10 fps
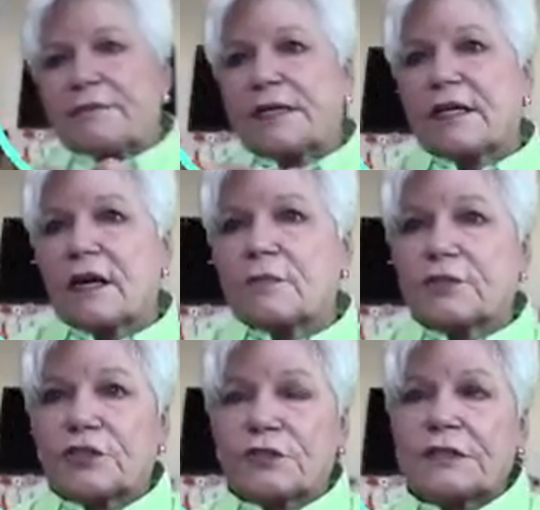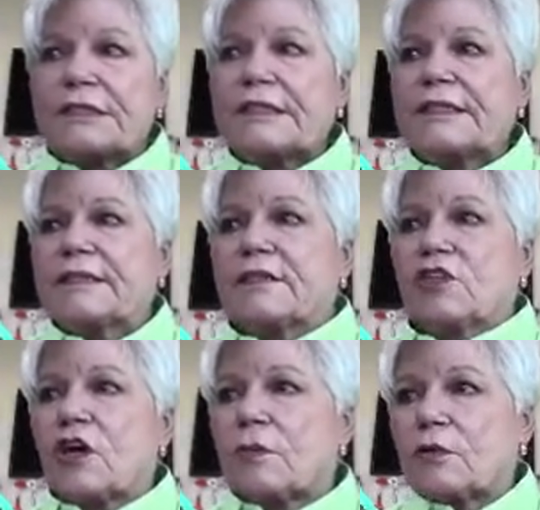me an opportunity to get the
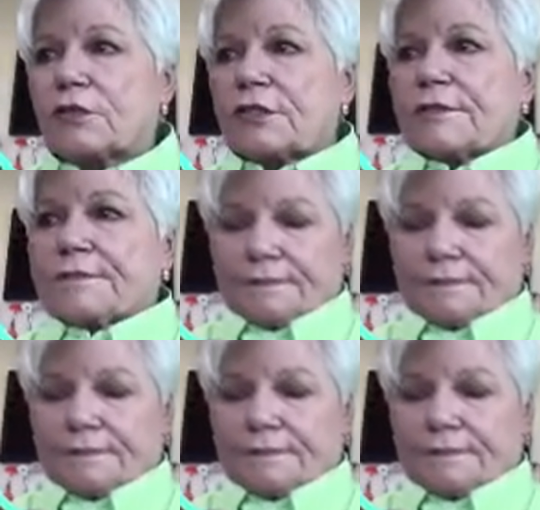daubers.